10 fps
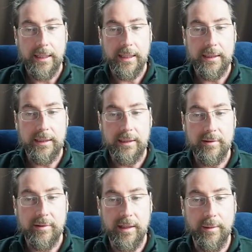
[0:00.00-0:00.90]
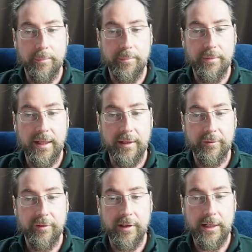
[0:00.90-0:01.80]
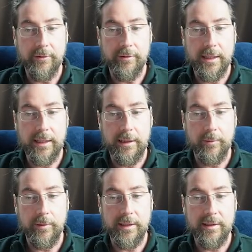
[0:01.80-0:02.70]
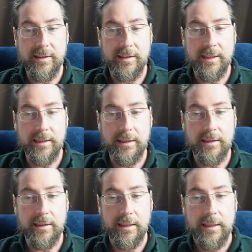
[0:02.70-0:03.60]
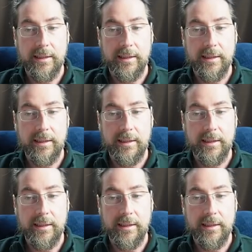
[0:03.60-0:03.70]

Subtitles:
and is above 100 kilowatt till